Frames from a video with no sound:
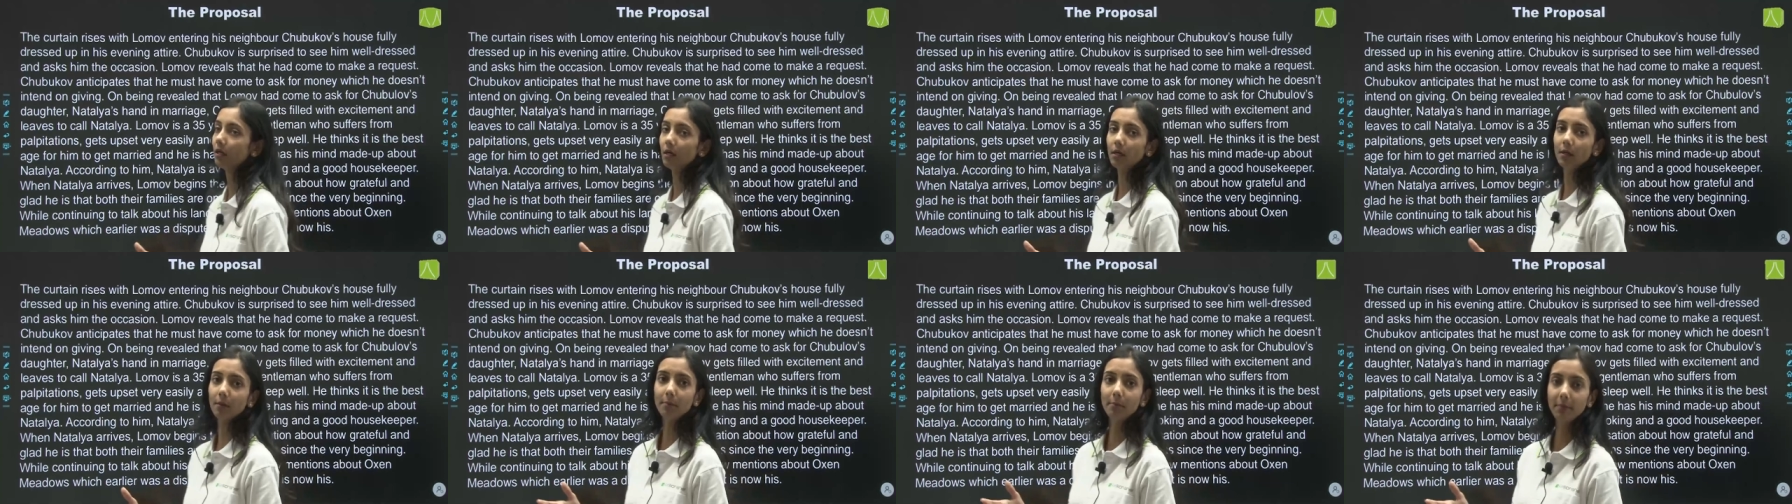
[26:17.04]

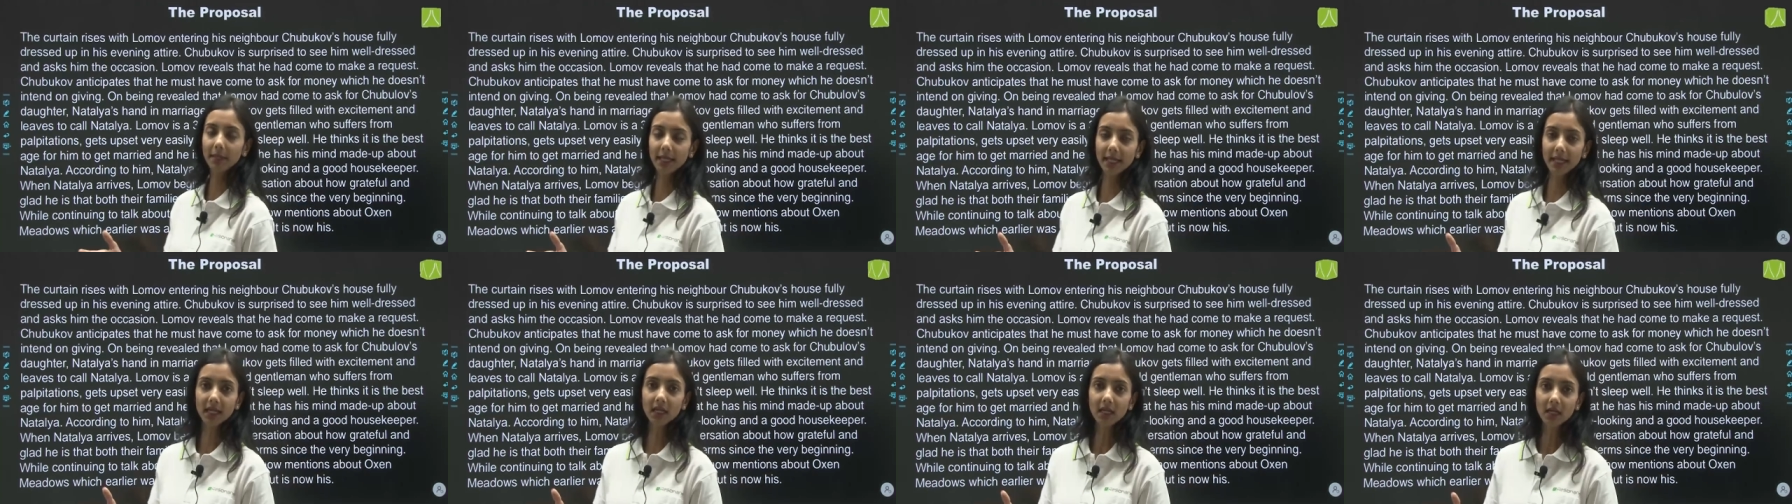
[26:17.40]
a
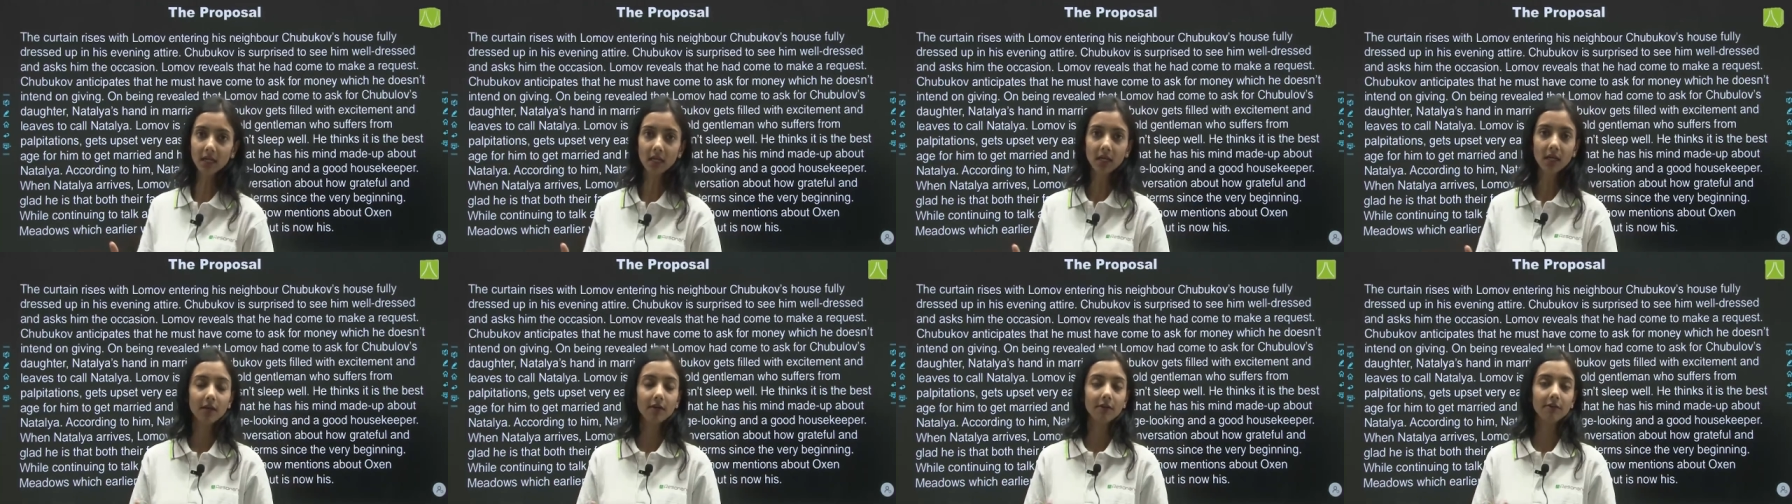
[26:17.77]
play
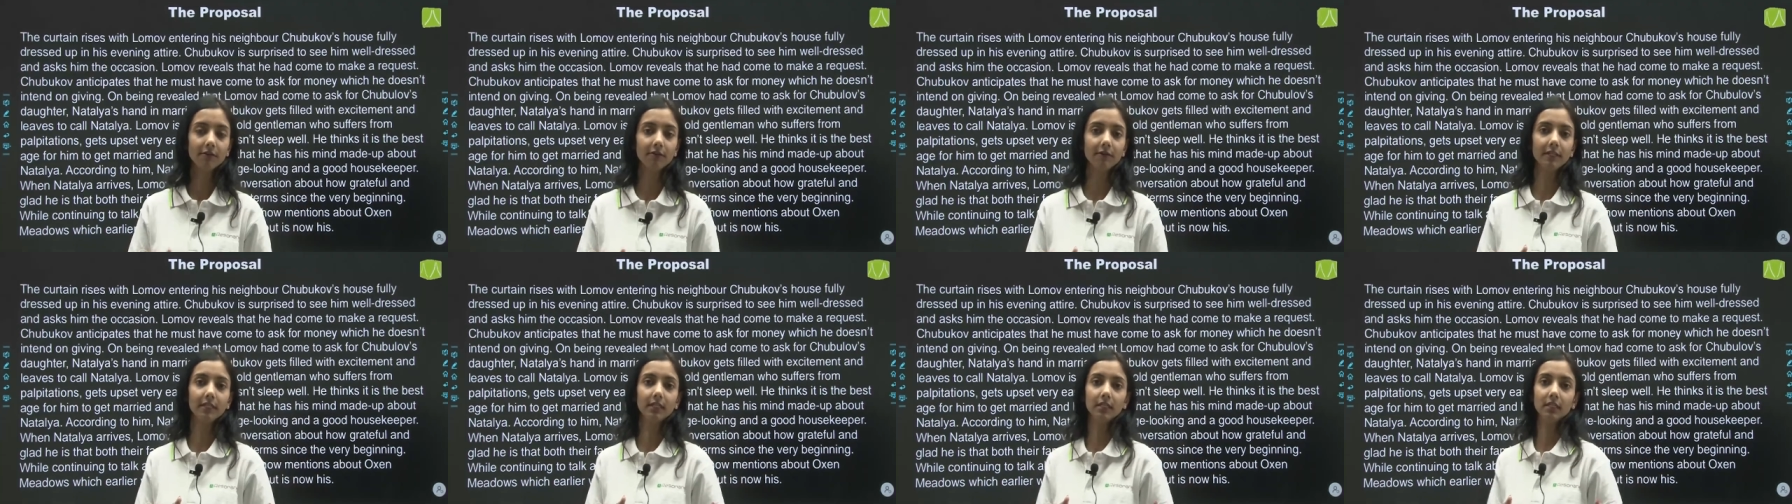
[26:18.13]

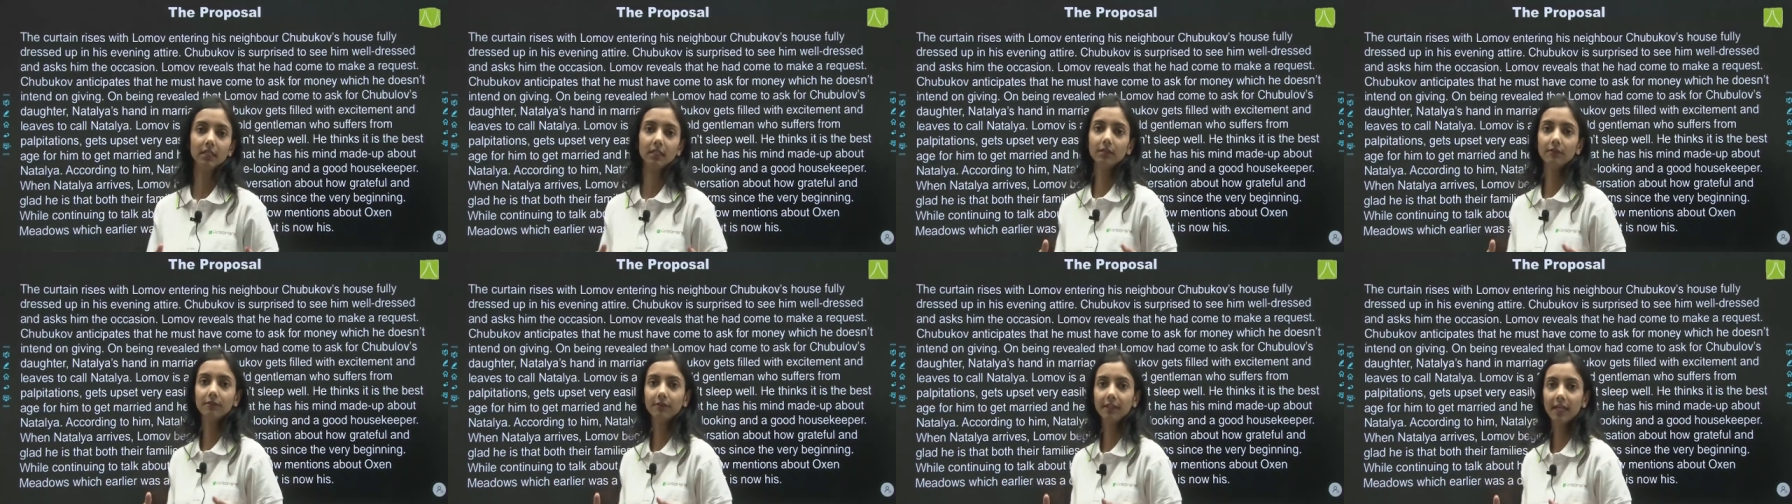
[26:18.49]

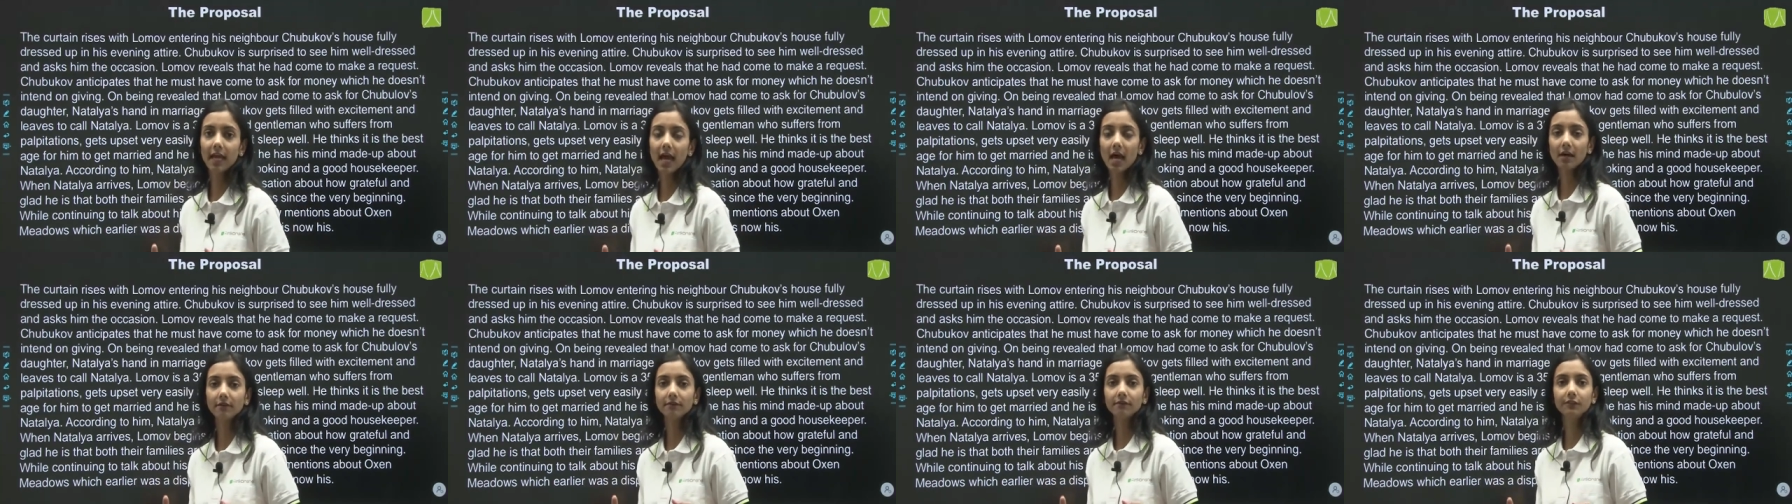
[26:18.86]
where we
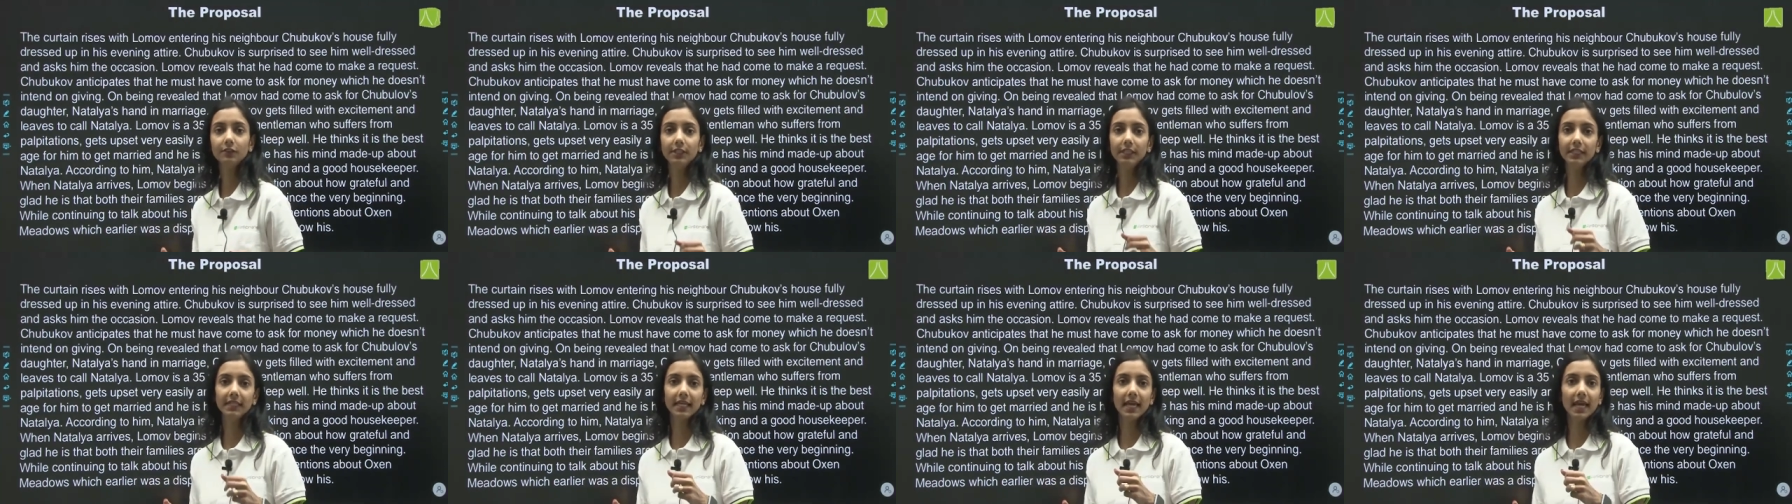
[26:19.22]
have
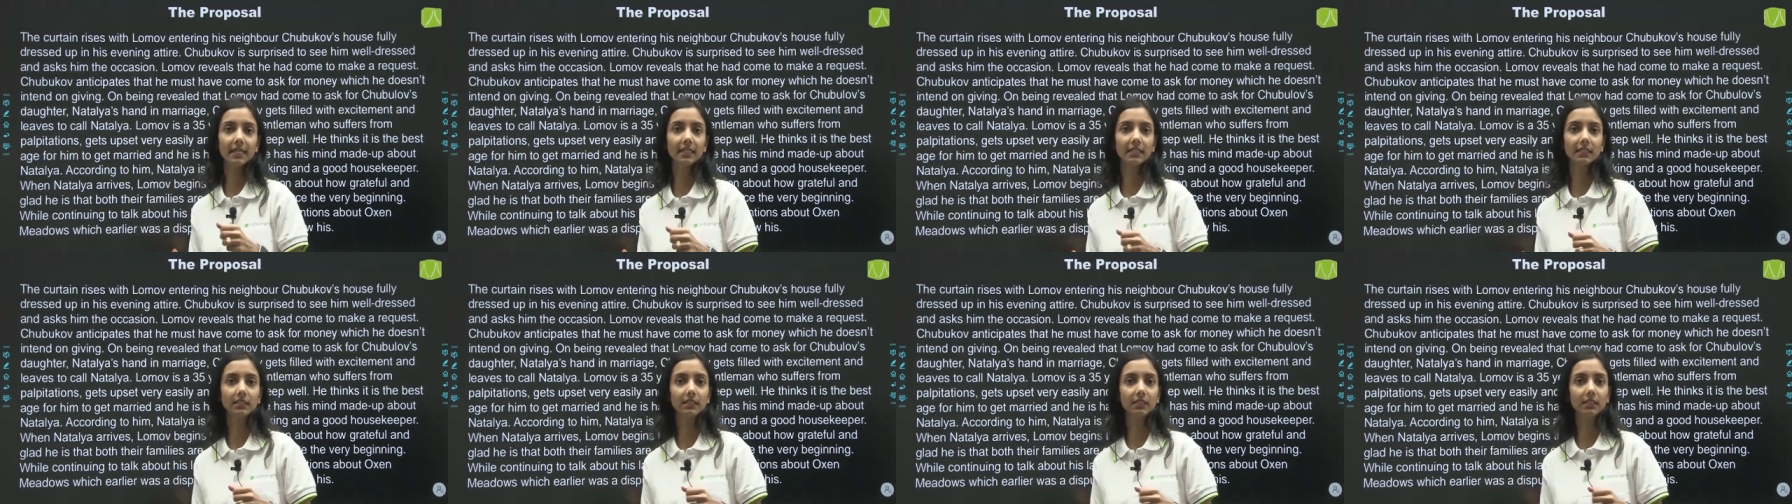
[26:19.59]
three
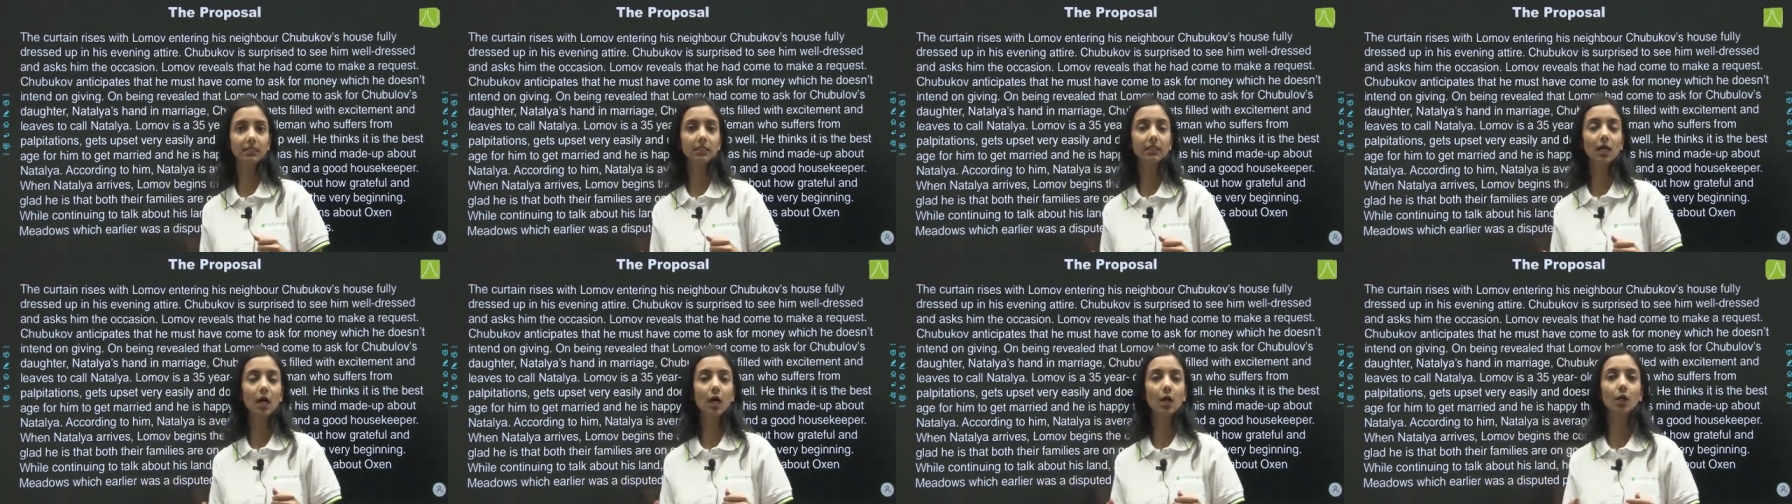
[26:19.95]

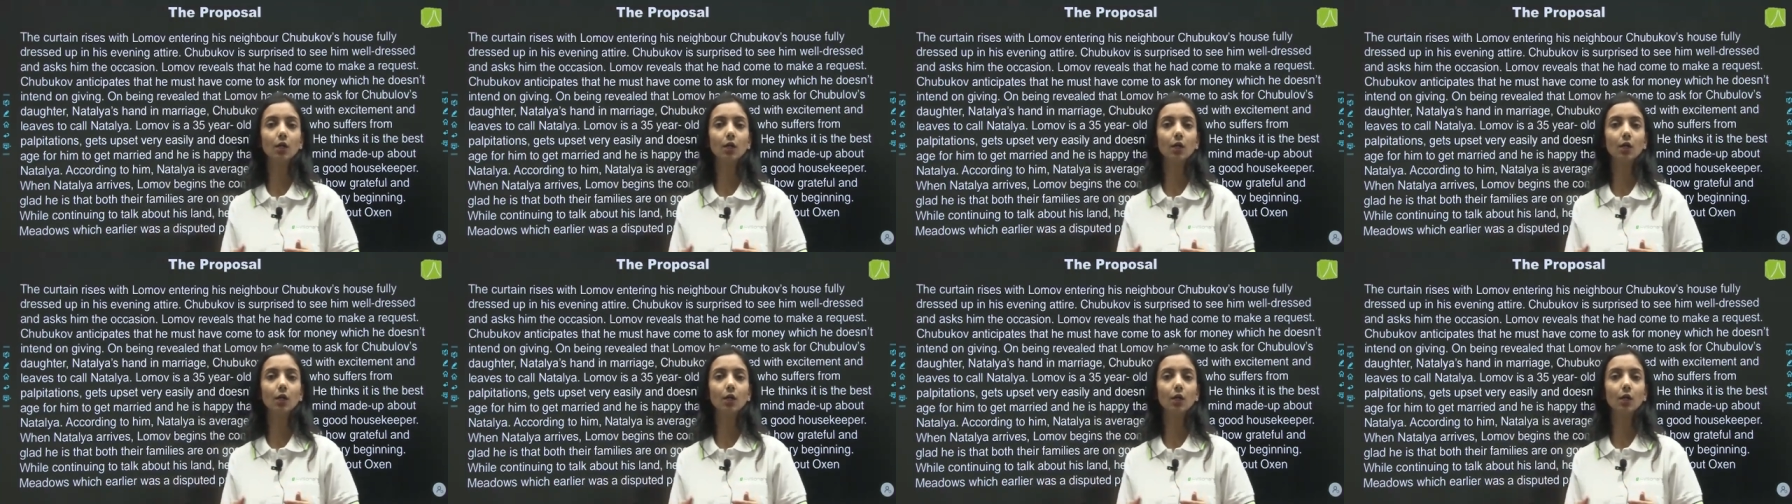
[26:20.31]
characters,